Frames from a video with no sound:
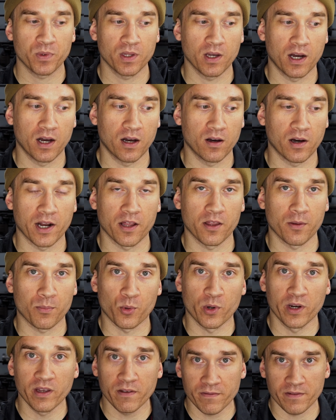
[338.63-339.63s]
a lot of the
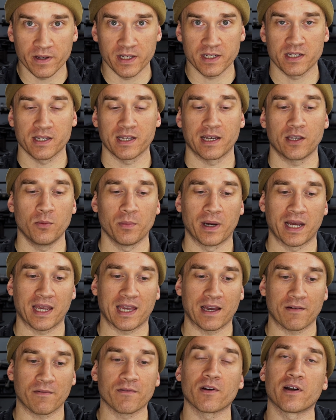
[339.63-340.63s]
prefits that you might
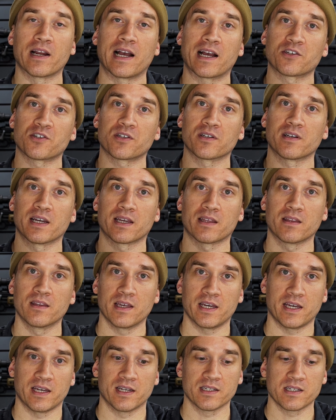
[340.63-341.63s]
get for an action like
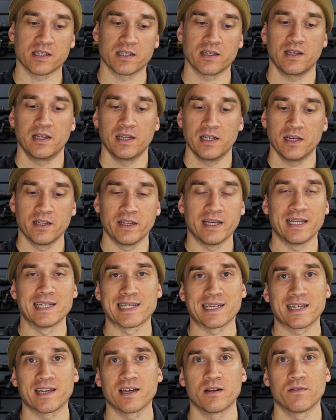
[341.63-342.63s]
this
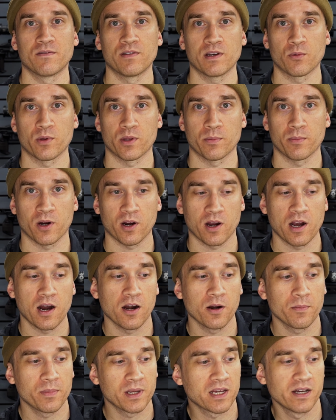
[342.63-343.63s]
isn't going to fit with a
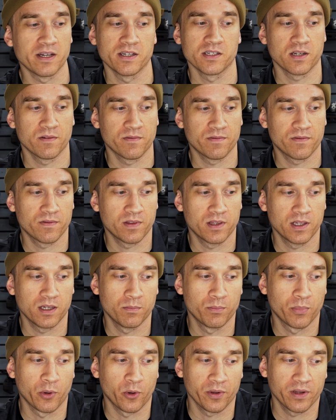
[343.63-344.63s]
Bergara because of the
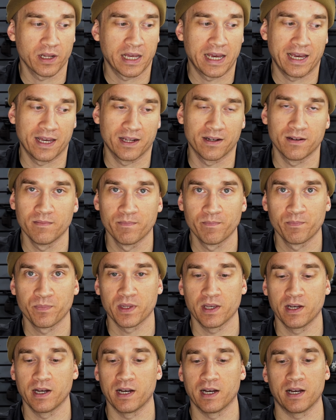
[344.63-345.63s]
bolt head
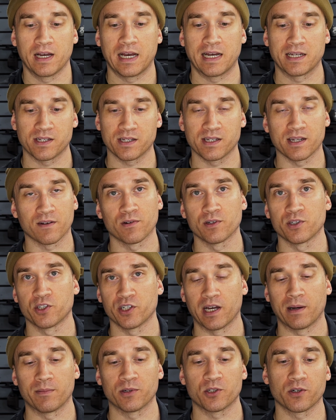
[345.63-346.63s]
has different
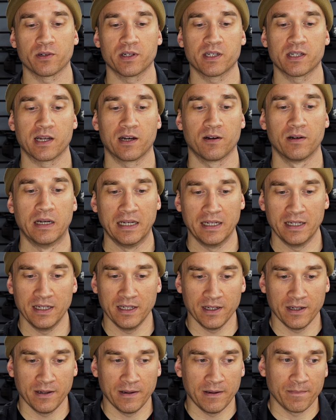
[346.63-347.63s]
geometry. So
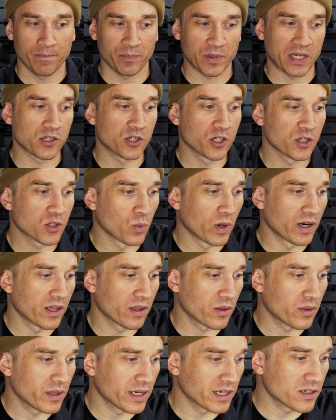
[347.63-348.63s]
that's just one of
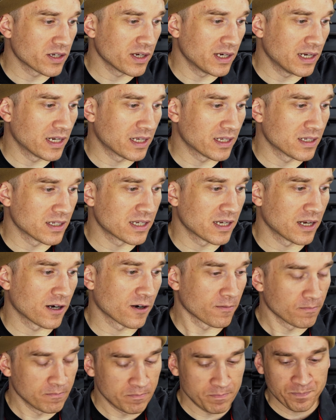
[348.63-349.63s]
the things you need to
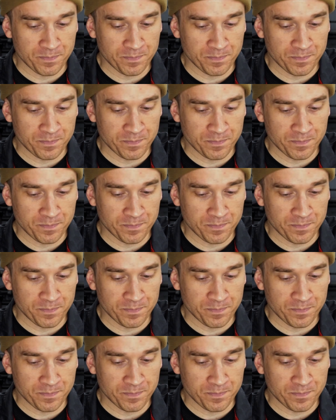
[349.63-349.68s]
consider.